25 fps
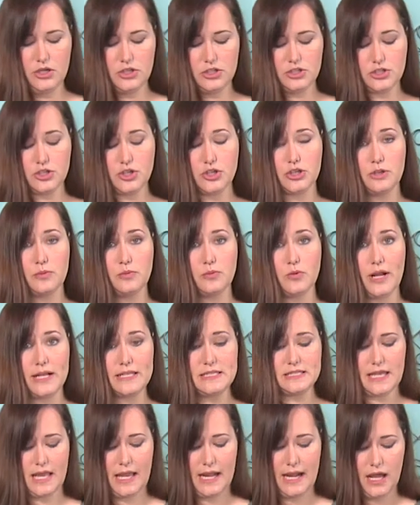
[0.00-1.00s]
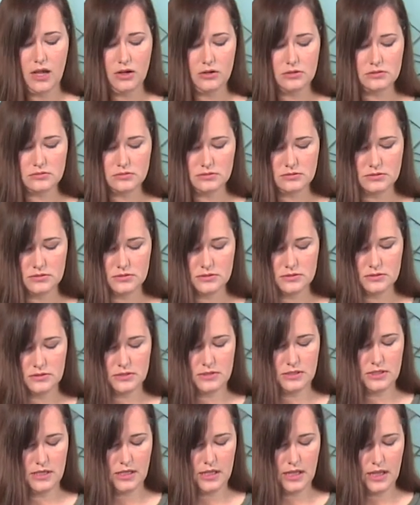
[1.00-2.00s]
Turn them right side out,
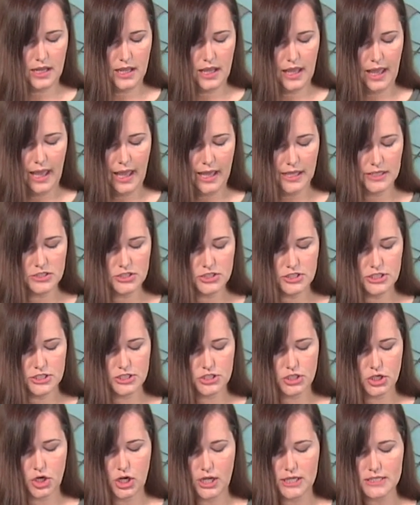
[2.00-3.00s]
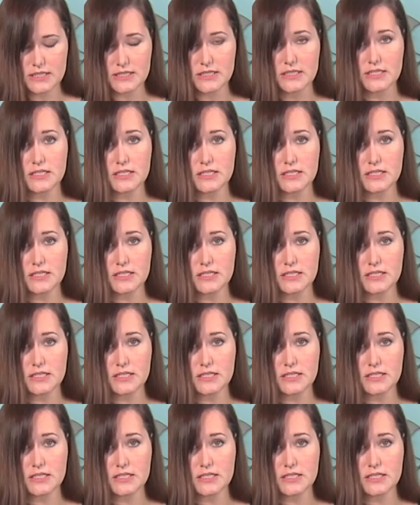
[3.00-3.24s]
edge stitch across the